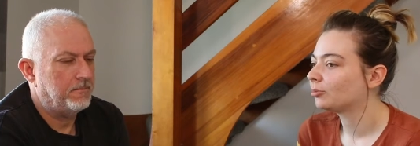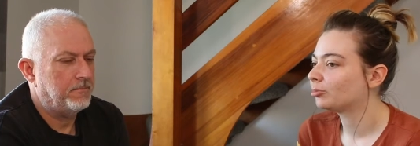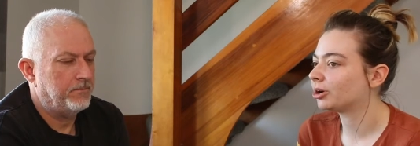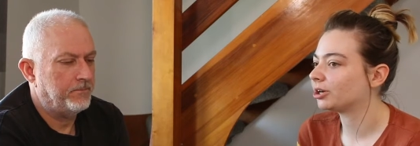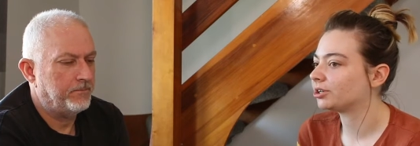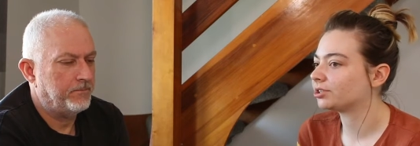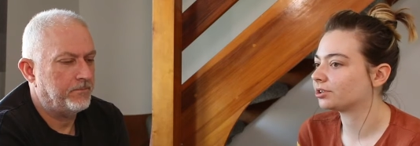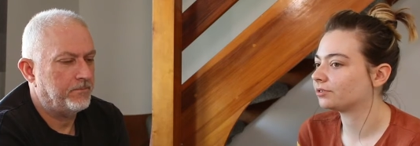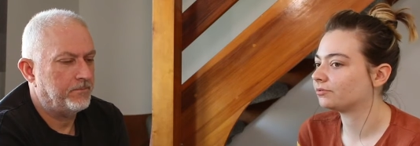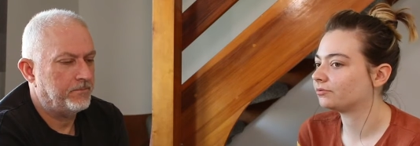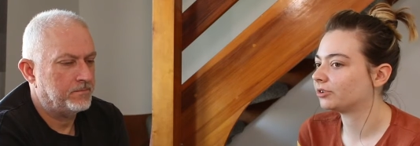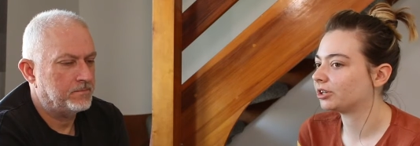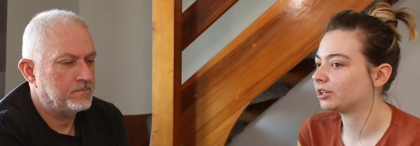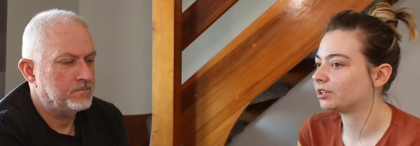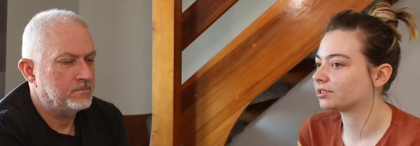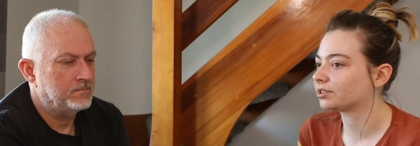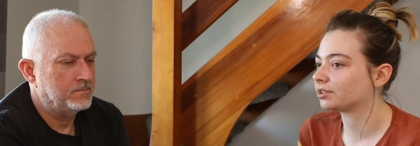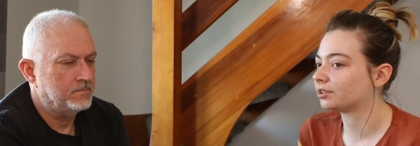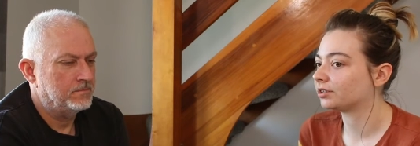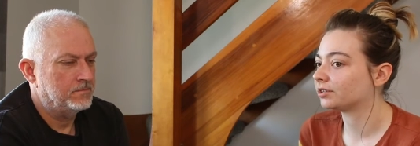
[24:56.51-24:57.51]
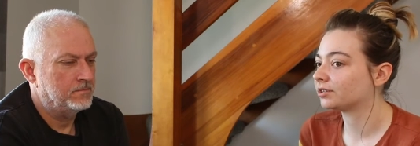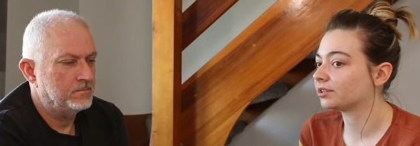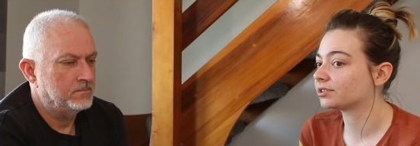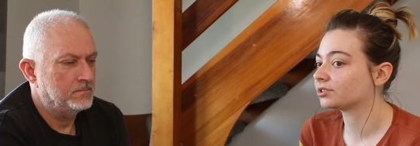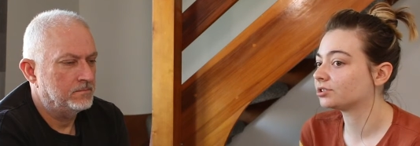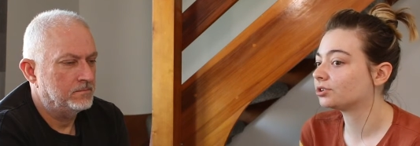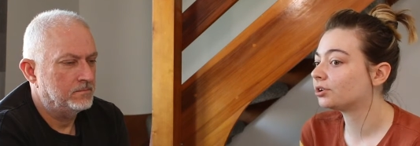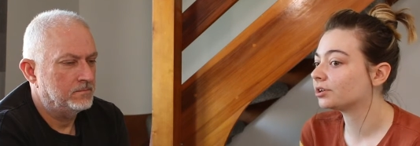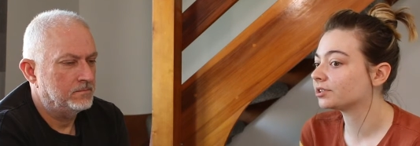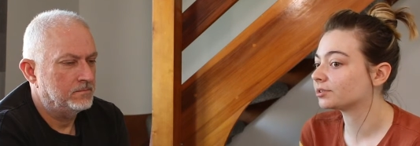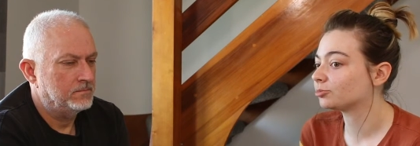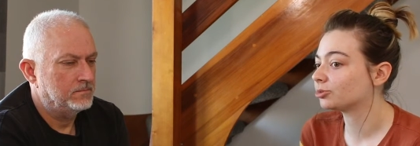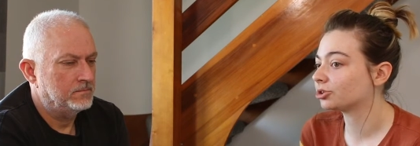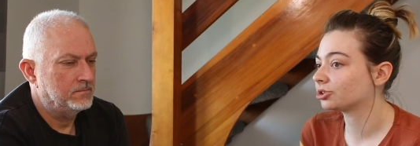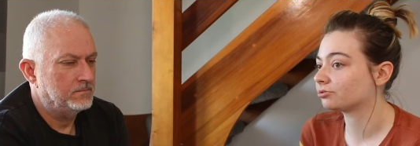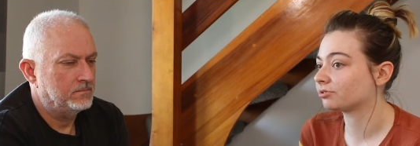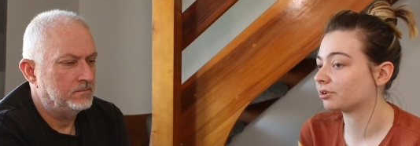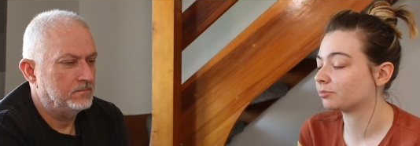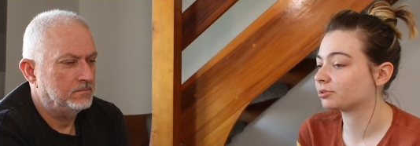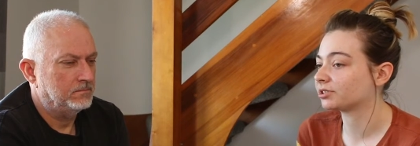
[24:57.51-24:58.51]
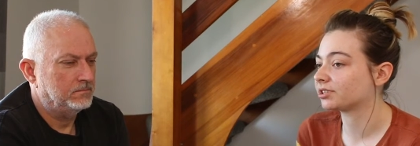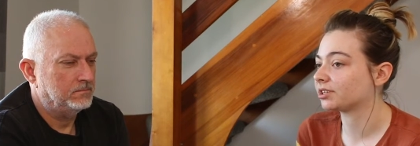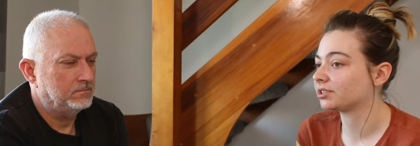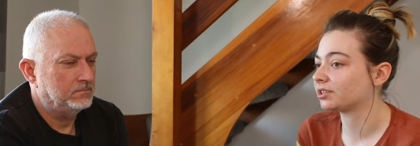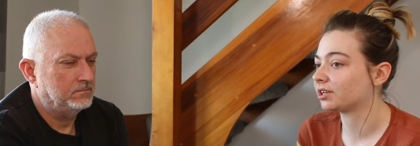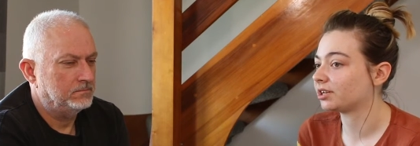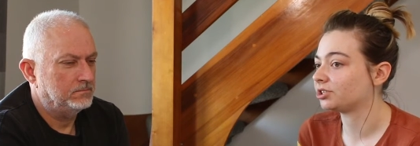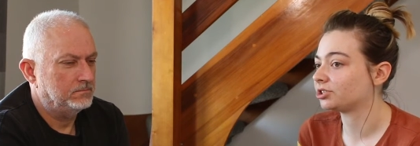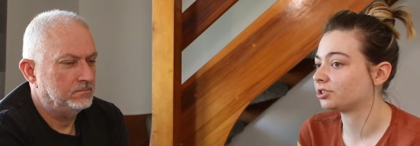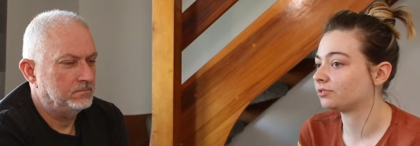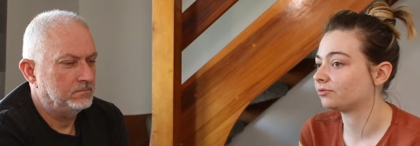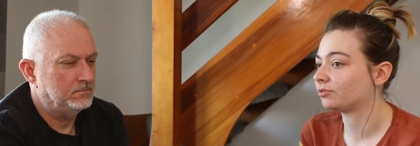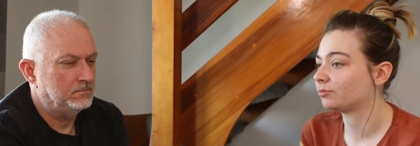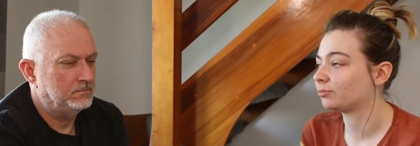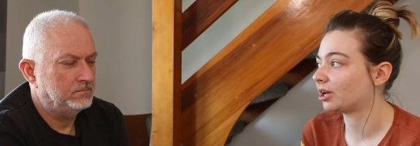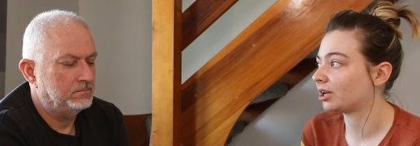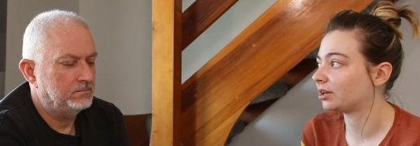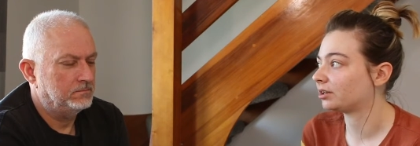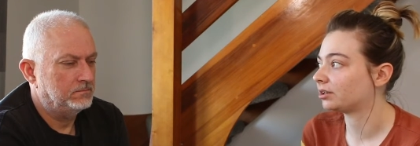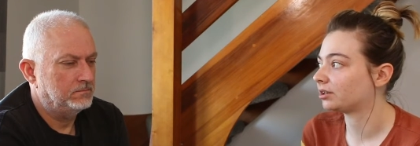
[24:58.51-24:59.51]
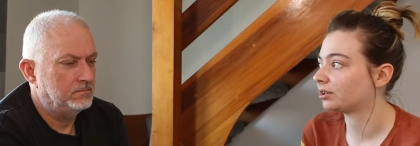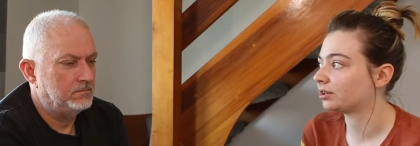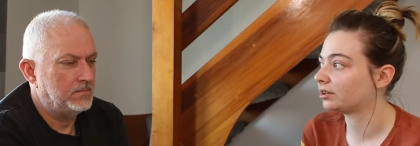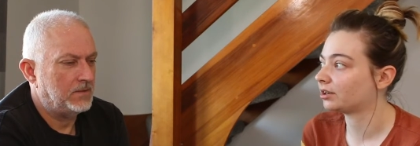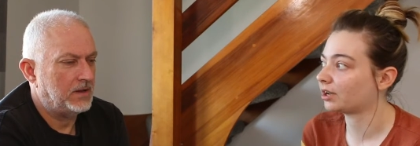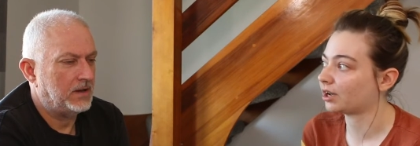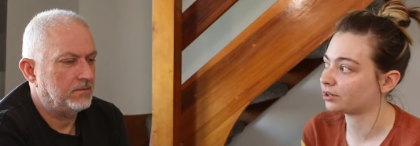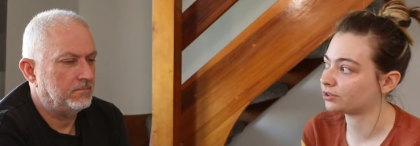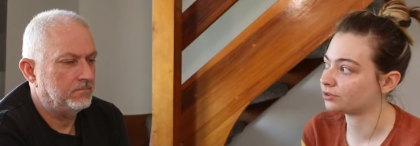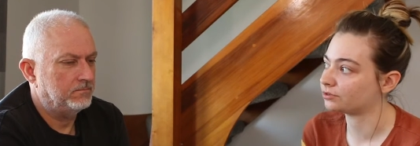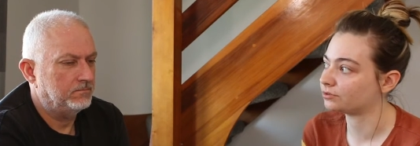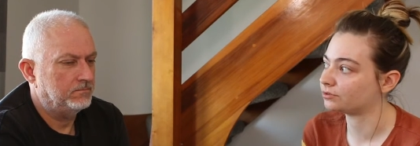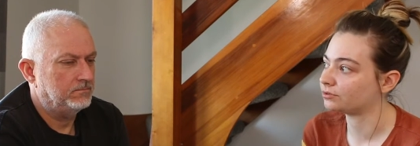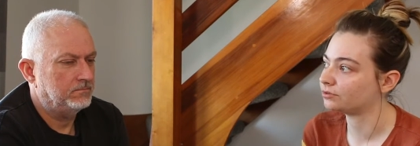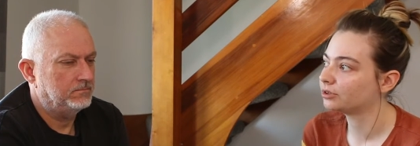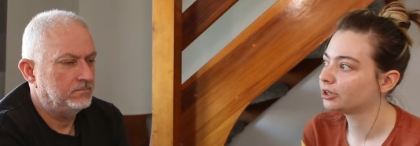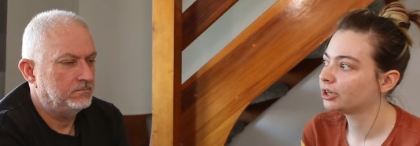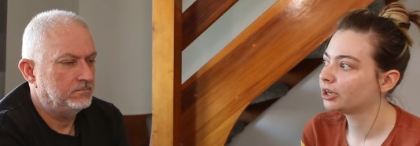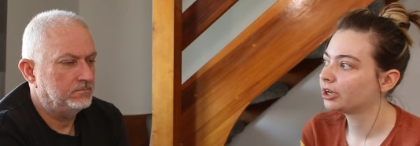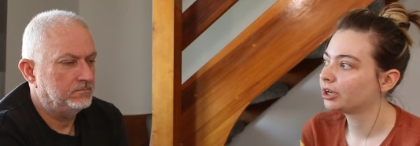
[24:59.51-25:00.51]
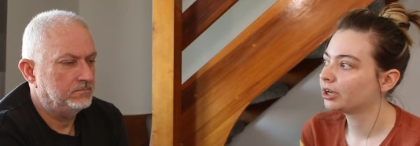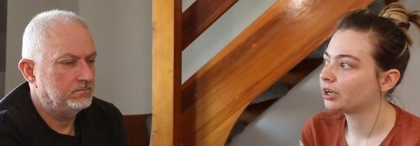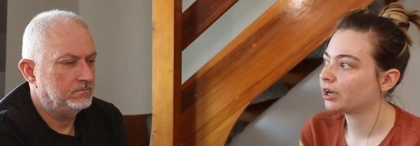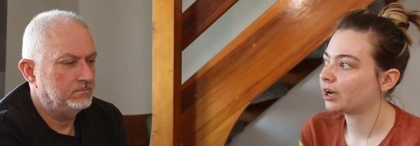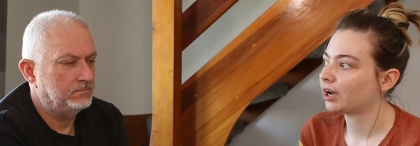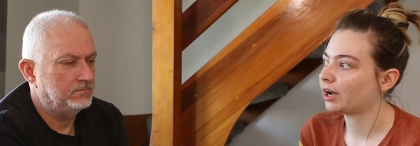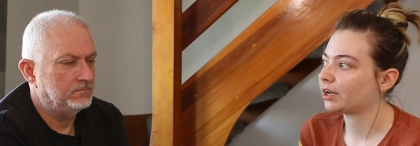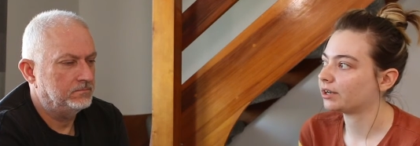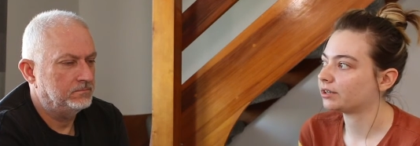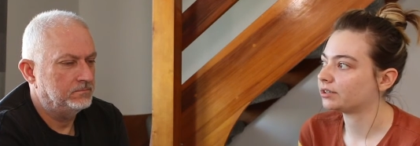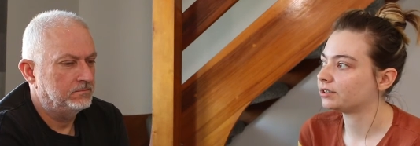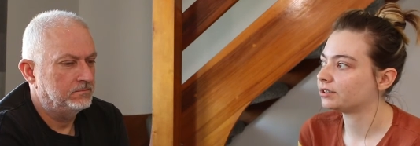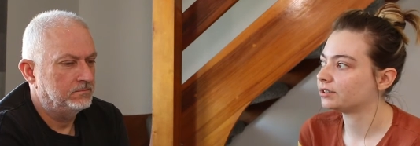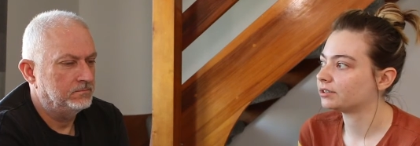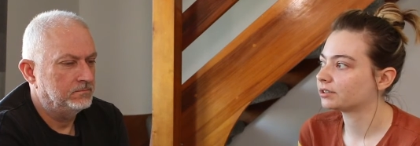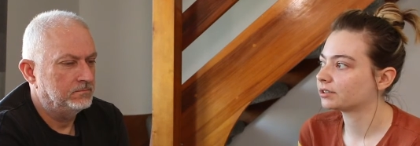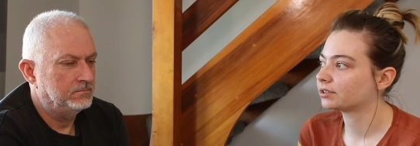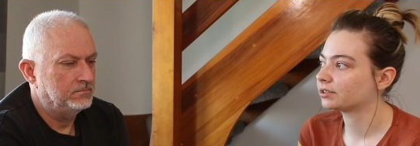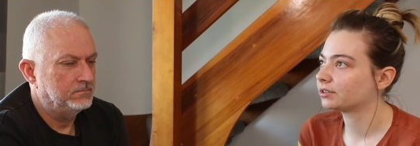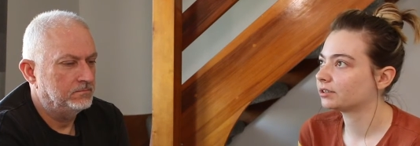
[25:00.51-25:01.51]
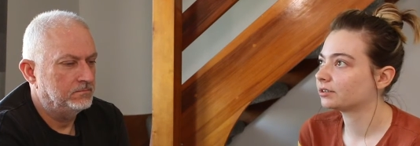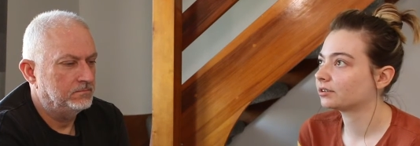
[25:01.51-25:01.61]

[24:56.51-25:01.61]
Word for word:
Speaker 1: But I don't think there's a there's not as much representation for men no. at all. And